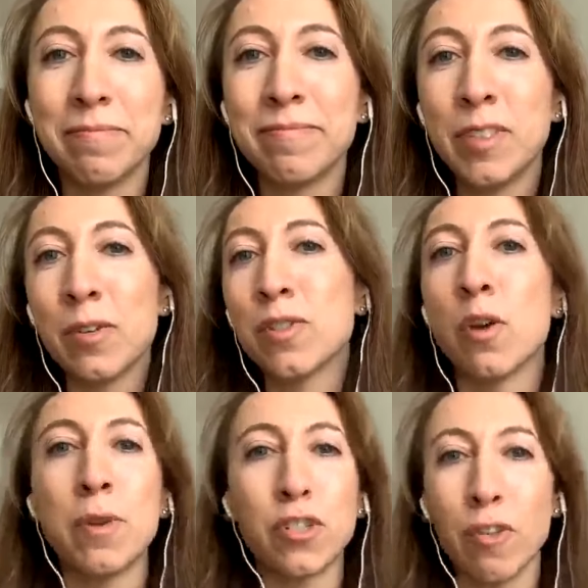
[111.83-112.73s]
you know so
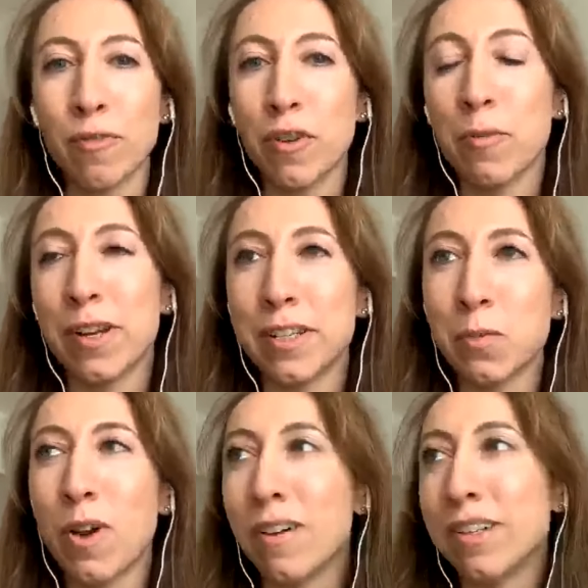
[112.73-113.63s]
much love for your brand as
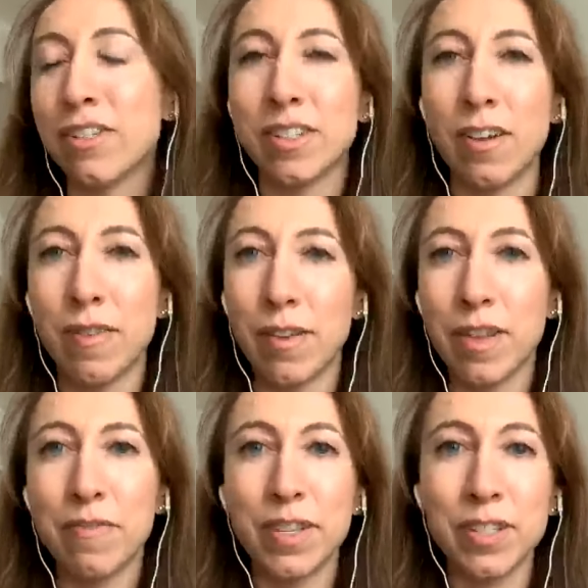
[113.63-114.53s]
well and just love how they
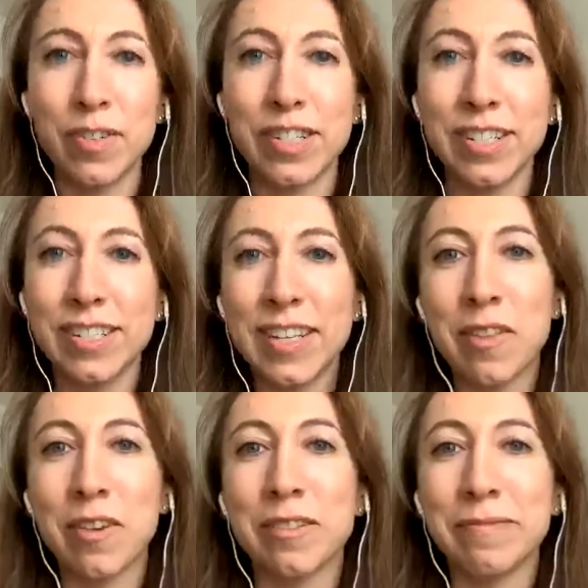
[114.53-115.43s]
fit so nicely
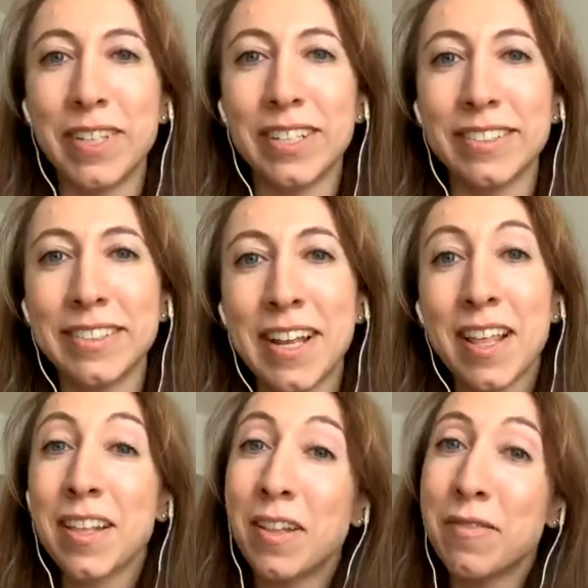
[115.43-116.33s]
together and
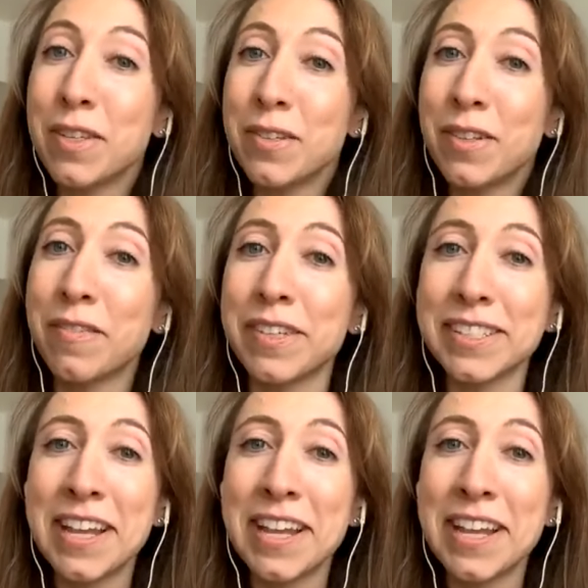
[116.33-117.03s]
love that you love us